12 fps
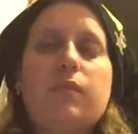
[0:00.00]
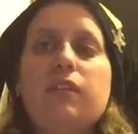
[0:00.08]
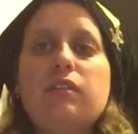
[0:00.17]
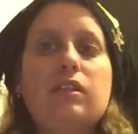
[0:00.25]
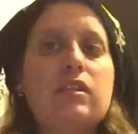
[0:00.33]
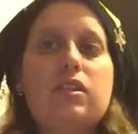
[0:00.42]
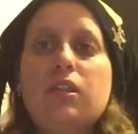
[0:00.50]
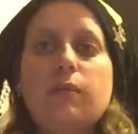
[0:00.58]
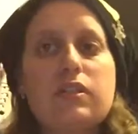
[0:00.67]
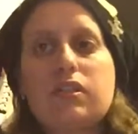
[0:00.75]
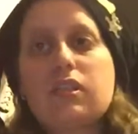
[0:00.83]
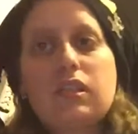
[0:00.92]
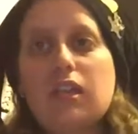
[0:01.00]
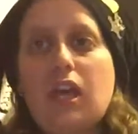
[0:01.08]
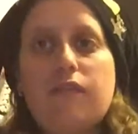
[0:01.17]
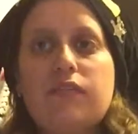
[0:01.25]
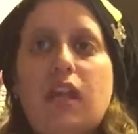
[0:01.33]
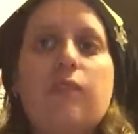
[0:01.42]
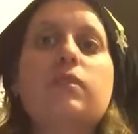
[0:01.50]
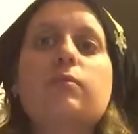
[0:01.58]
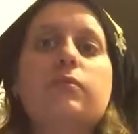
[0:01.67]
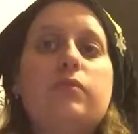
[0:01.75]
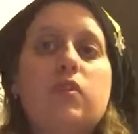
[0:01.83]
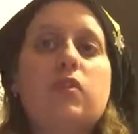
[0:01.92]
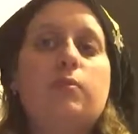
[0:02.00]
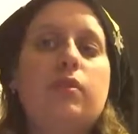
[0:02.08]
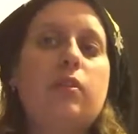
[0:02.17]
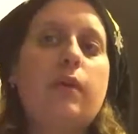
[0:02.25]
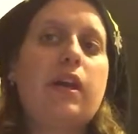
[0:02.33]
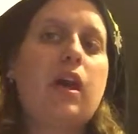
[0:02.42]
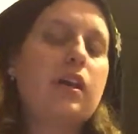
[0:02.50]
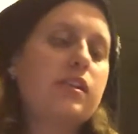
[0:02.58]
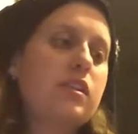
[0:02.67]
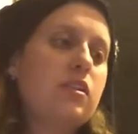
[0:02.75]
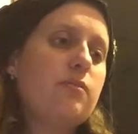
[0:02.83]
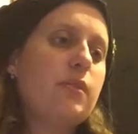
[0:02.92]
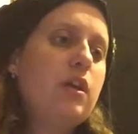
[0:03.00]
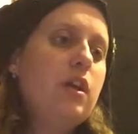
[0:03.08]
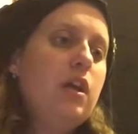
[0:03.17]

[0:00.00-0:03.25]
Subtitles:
but this year we just didn't have time to do the pull-away costume.